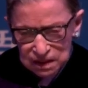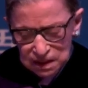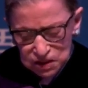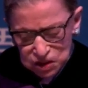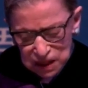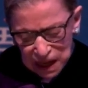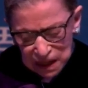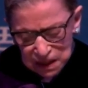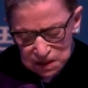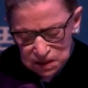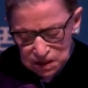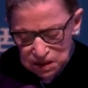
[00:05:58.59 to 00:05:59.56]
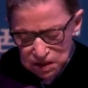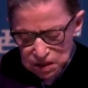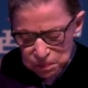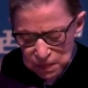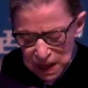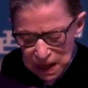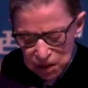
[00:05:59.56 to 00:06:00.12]
The challenge is to
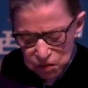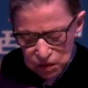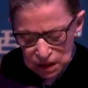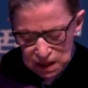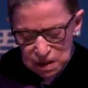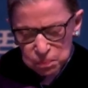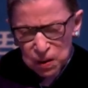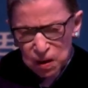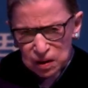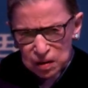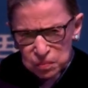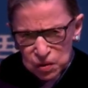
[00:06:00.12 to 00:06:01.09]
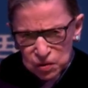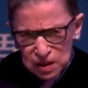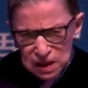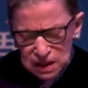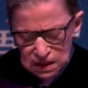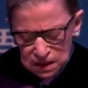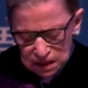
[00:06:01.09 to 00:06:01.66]
make or keep our
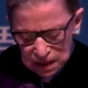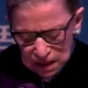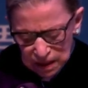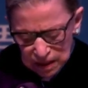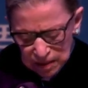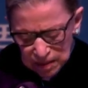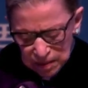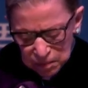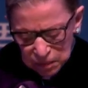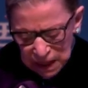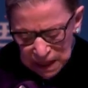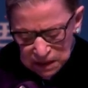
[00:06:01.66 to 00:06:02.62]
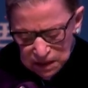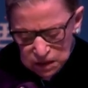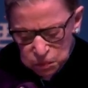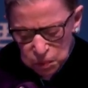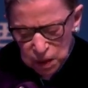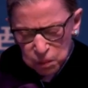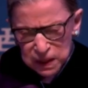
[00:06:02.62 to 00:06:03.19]
communities places
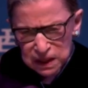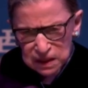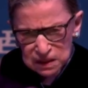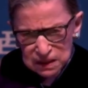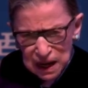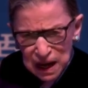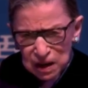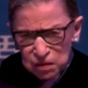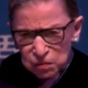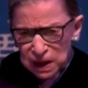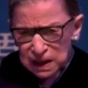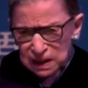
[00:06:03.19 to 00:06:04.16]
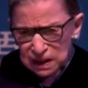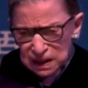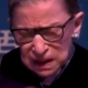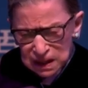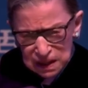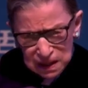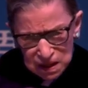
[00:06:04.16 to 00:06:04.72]
we can tolerate,
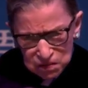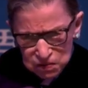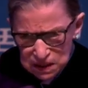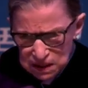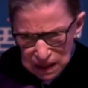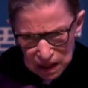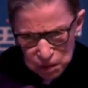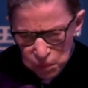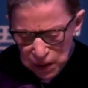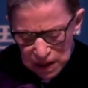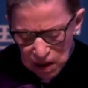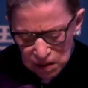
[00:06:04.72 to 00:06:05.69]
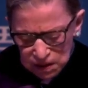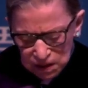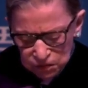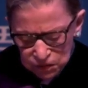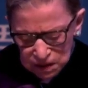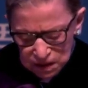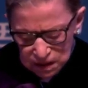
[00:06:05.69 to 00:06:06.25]
even celebrate our
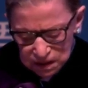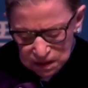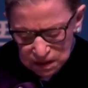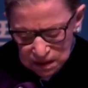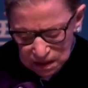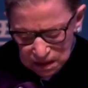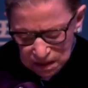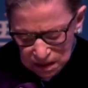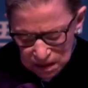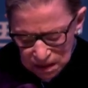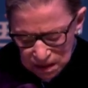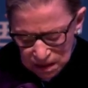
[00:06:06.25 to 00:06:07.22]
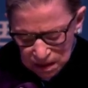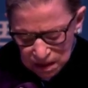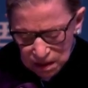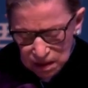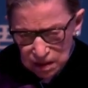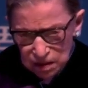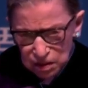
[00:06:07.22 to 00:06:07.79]
differences
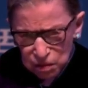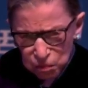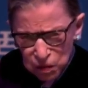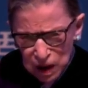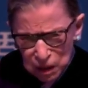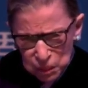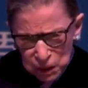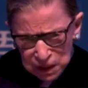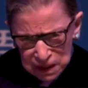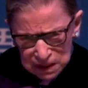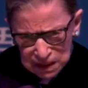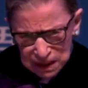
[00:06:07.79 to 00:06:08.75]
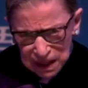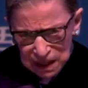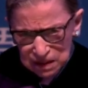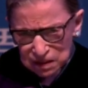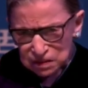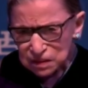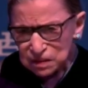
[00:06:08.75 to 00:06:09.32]
while pulling
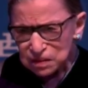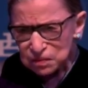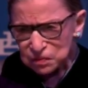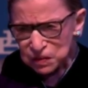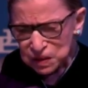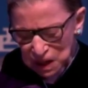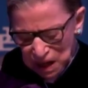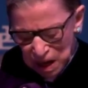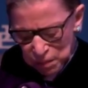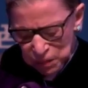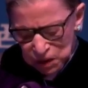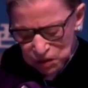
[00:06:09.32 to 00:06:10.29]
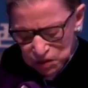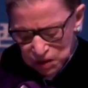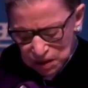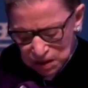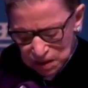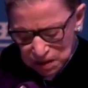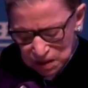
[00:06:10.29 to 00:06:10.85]
together for the common good.